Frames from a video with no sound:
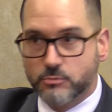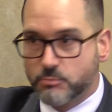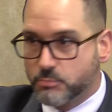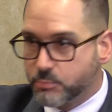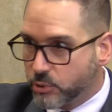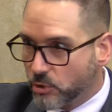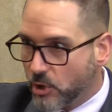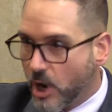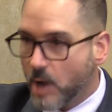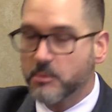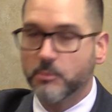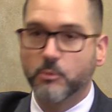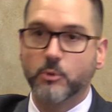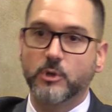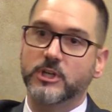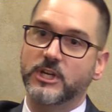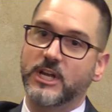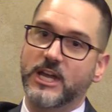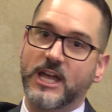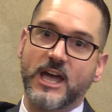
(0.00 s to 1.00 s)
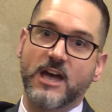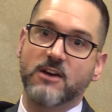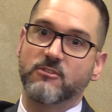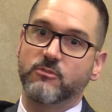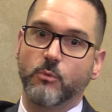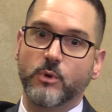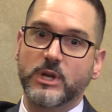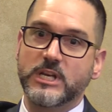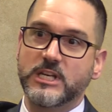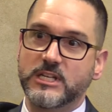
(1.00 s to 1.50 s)
problem we're going to have.
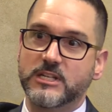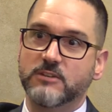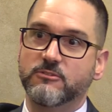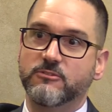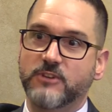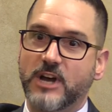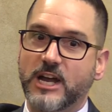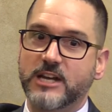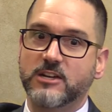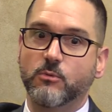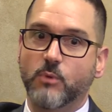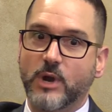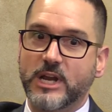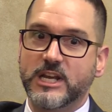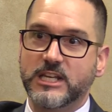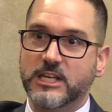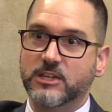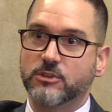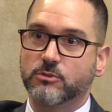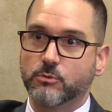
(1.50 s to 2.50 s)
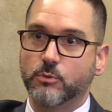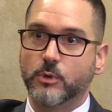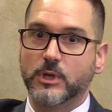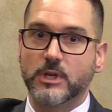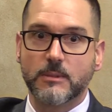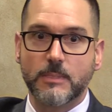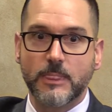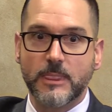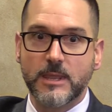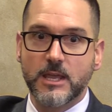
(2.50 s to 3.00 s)
We need to find a way to get through
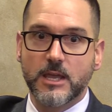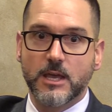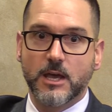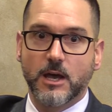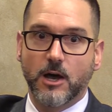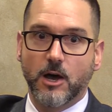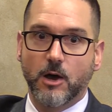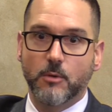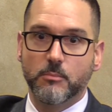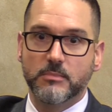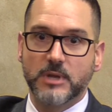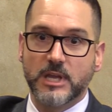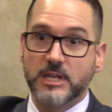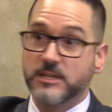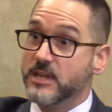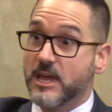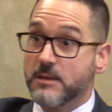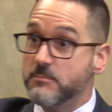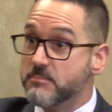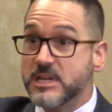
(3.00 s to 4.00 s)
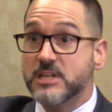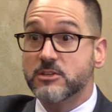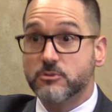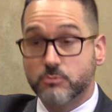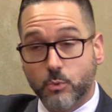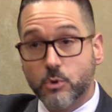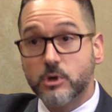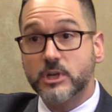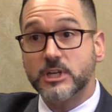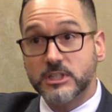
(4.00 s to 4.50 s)
it. That means
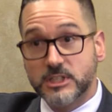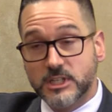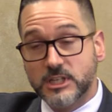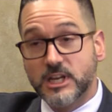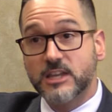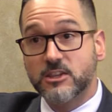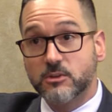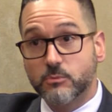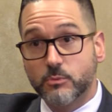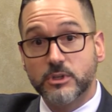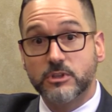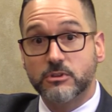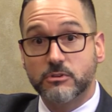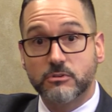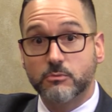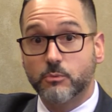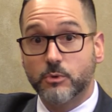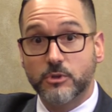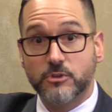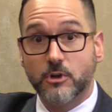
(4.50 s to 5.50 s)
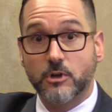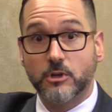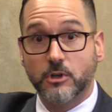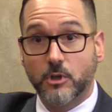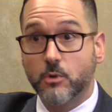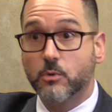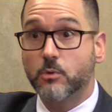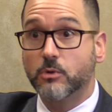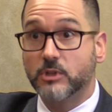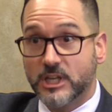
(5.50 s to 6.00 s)
working together with our
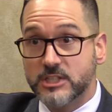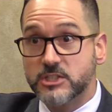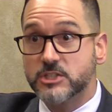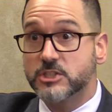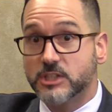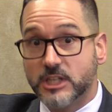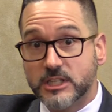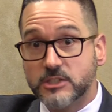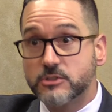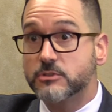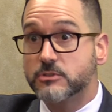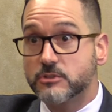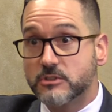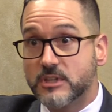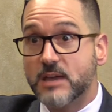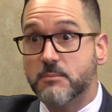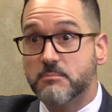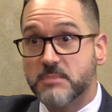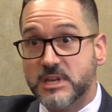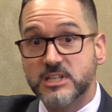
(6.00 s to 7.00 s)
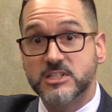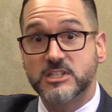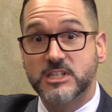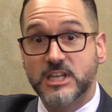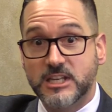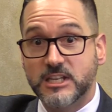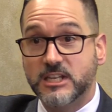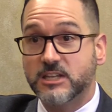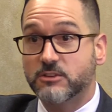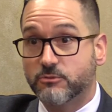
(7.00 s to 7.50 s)
local legislatures. That means
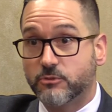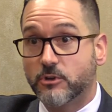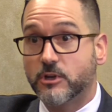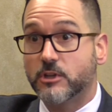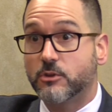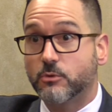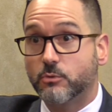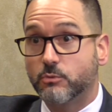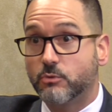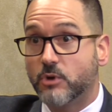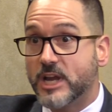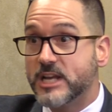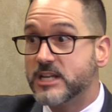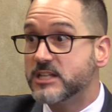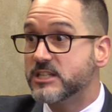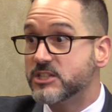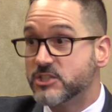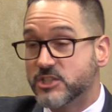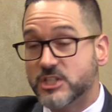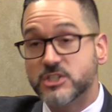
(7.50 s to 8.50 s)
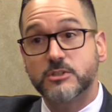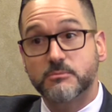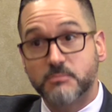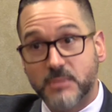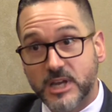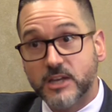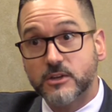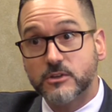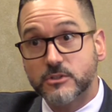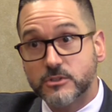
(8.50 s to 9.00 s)
getting in front of the right decision
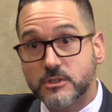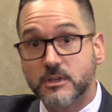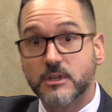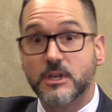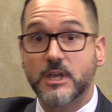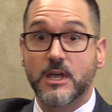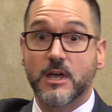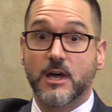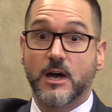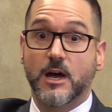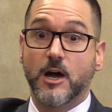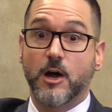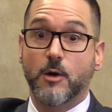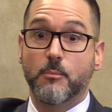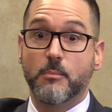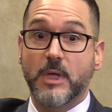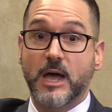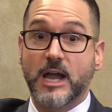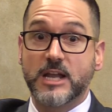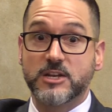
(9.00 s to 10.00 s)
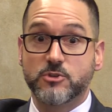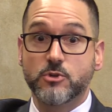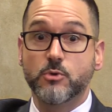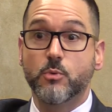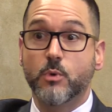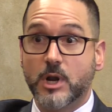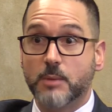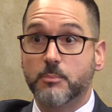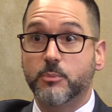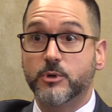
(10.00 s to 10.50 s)
makers. I do
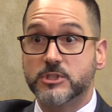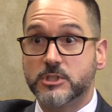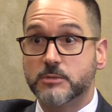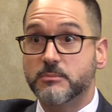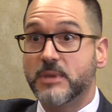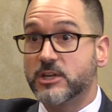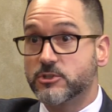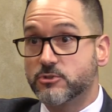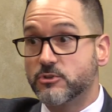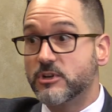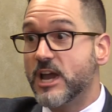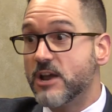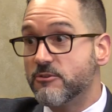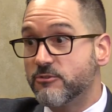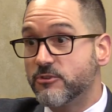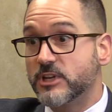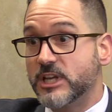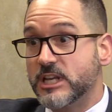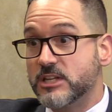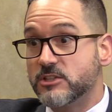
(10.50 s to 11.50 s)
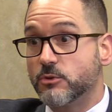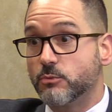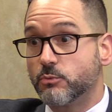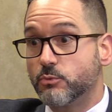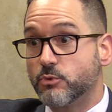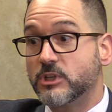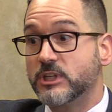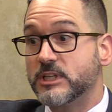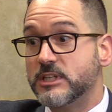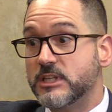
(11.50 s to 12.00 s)
want to put some extra effort into
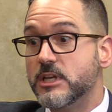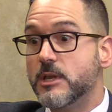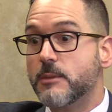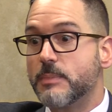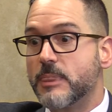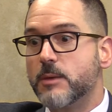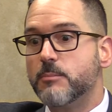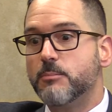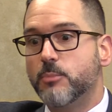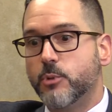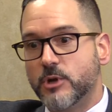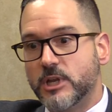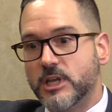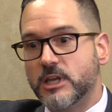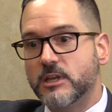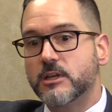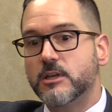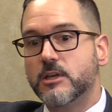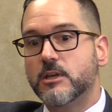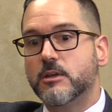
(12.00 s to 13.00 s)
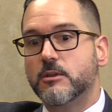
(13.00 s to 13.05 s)
really putting